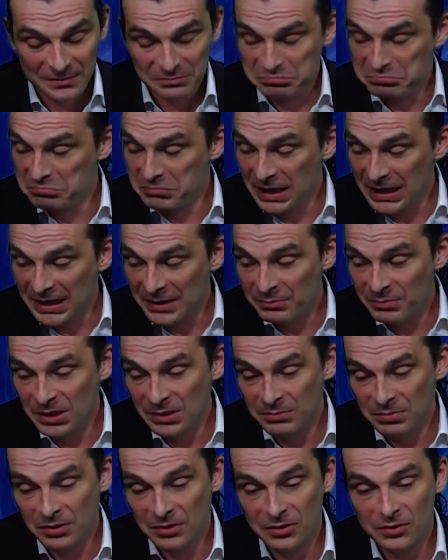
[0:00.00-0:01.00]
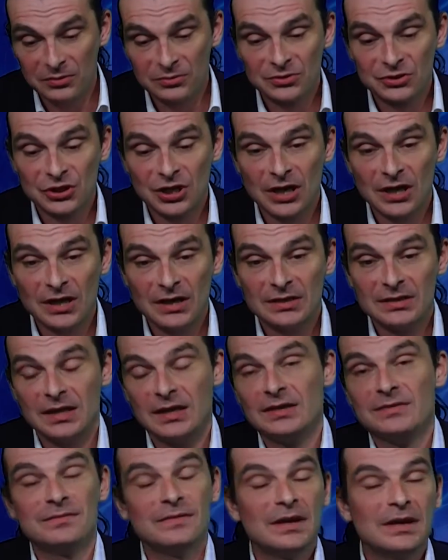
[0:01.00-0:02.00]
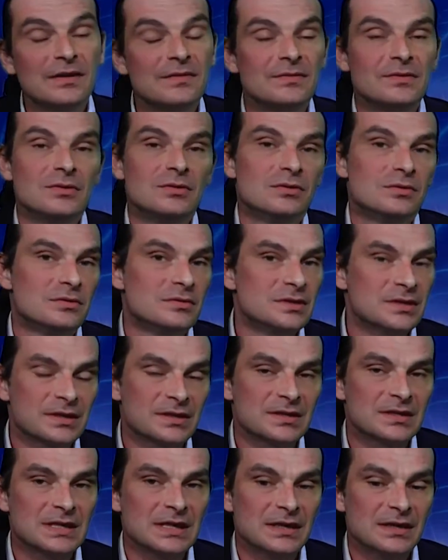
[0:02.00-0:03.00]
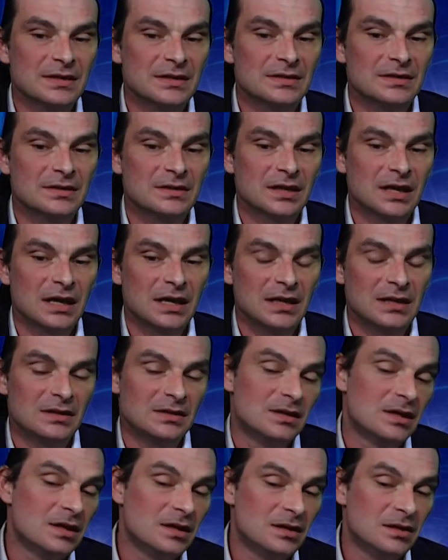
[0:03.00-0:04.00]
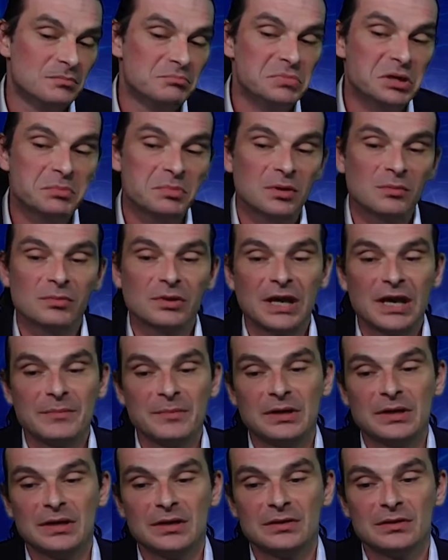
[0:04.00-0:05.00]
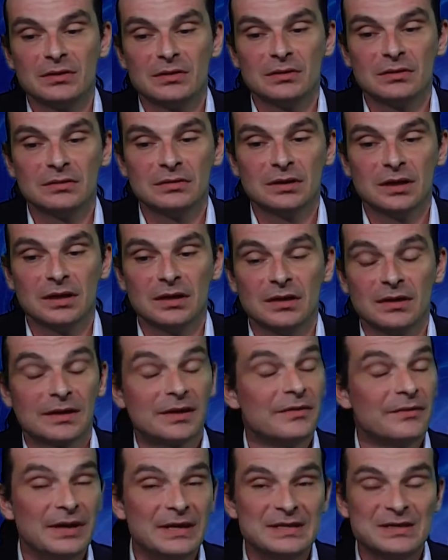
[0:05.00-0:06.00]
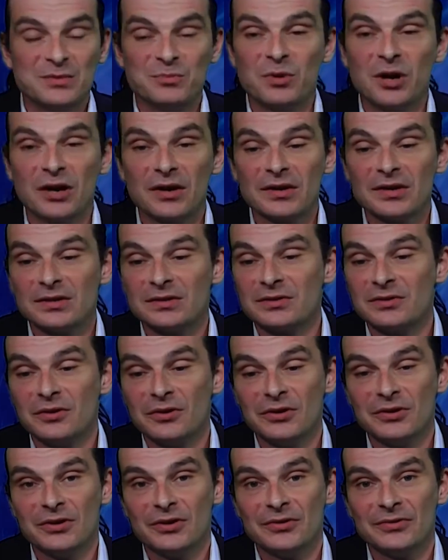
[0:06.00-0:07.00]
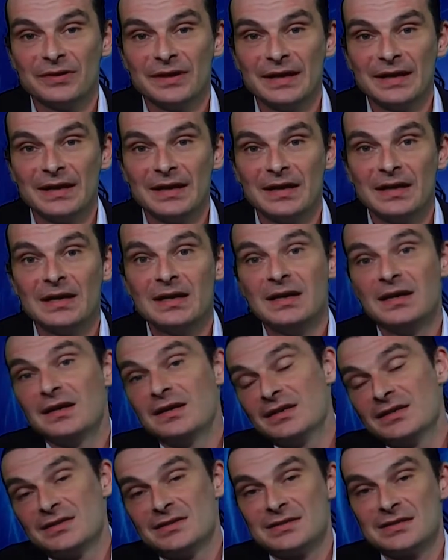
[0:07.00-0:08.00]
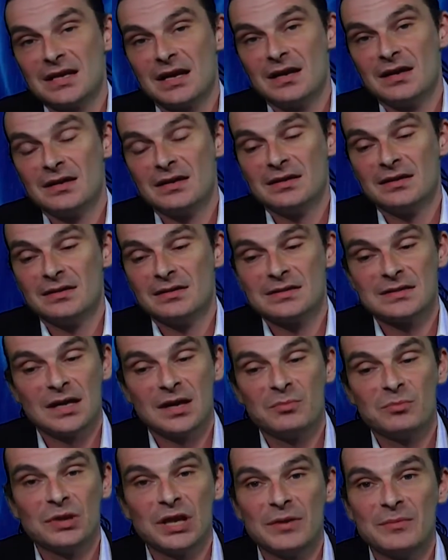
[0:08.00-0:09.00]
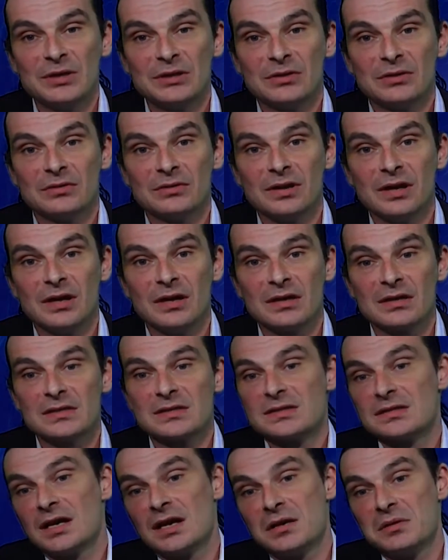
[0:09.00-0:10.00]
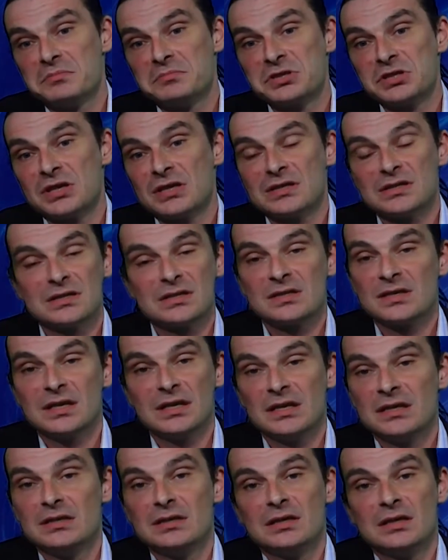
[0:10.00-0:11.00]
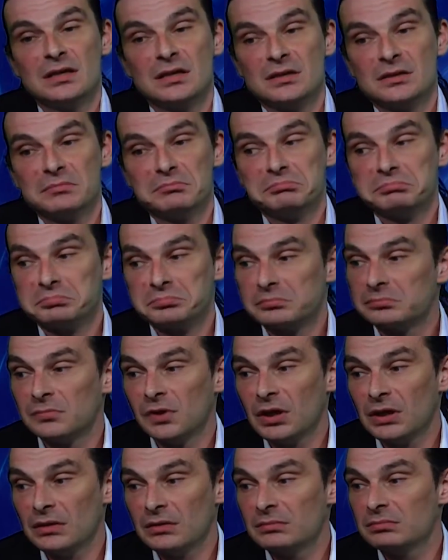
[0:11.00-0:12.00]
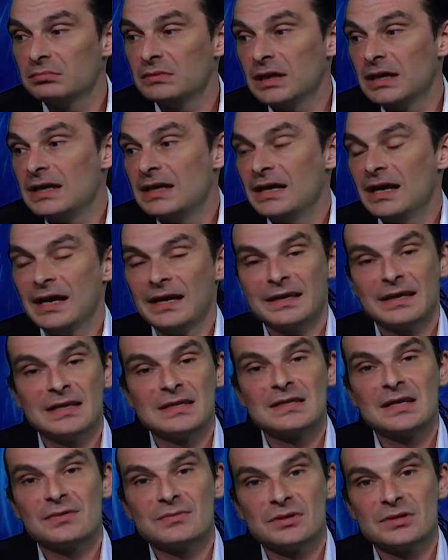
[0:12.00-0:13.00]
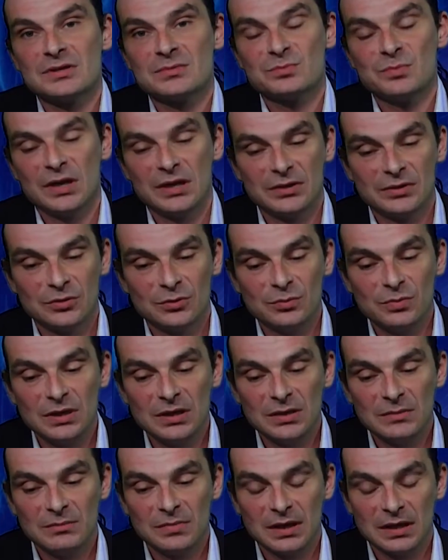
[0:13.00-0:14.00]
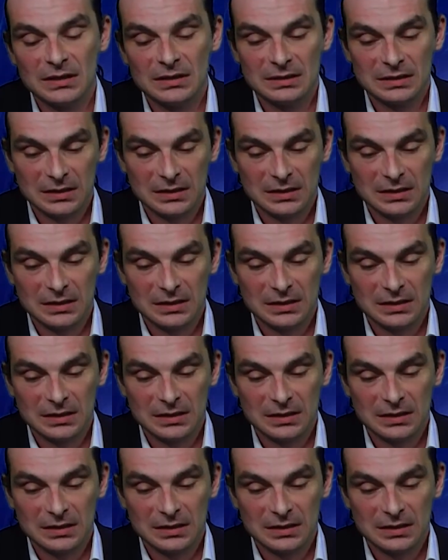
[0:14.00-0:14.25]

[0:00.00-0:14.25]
many people who tried and very few who succeeded. And people blaming it on crazy market going on there. Some blame it on luck, some just saying, well, I guess I wasn't meant to be. But